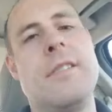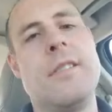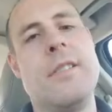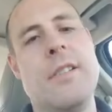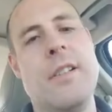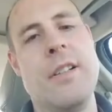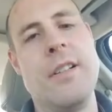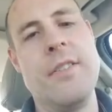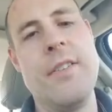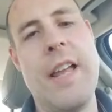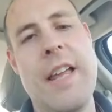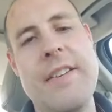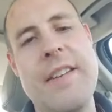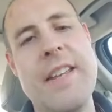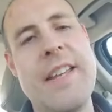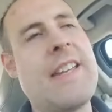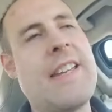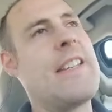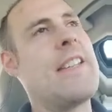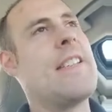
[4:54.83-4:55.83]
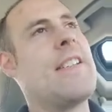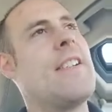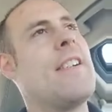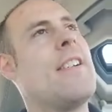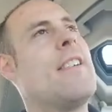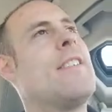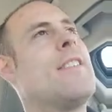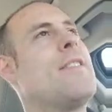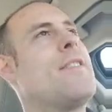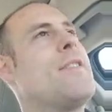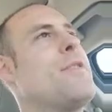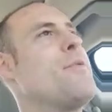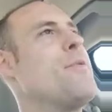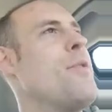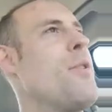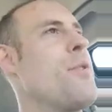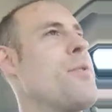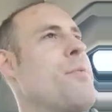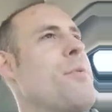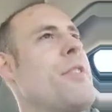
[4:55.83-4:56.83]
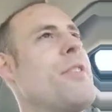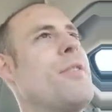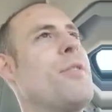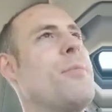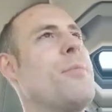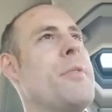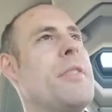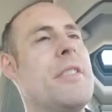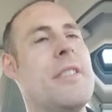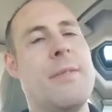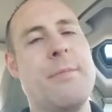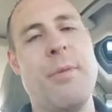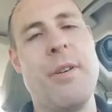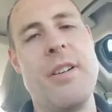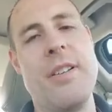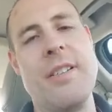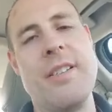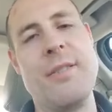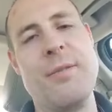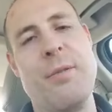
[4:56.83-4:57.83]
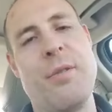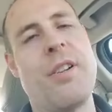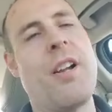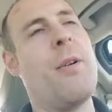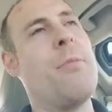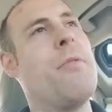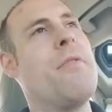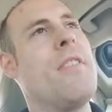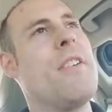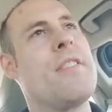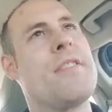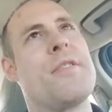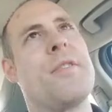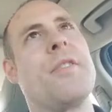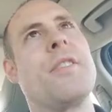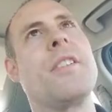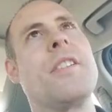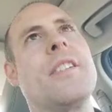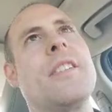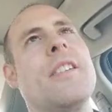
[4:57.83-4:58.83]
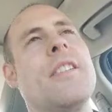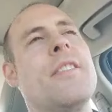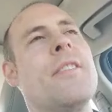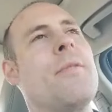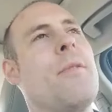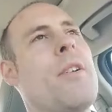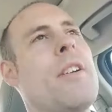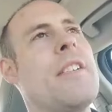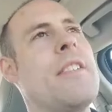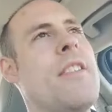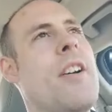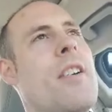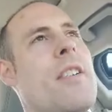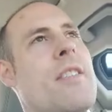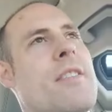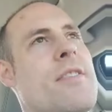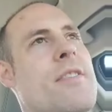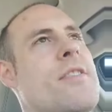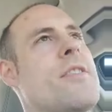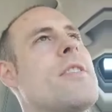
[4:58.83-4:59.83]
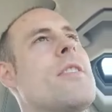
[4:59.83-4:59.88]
And that day, who knows when it'll be, but it will come eventually. And when it does,